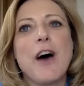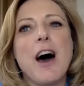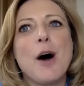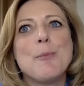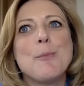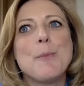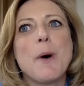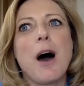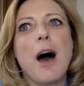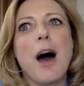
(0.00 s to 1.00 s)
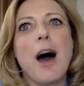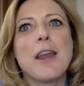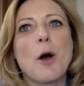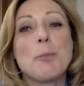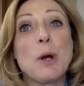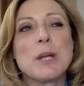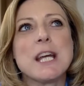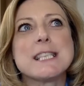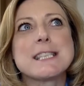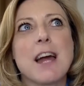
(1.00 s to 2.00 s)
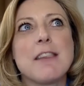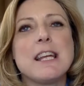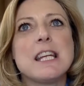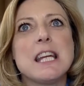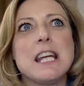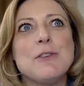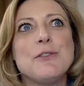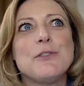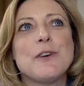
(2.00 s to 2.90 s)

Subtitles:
and I'll be honest, I think if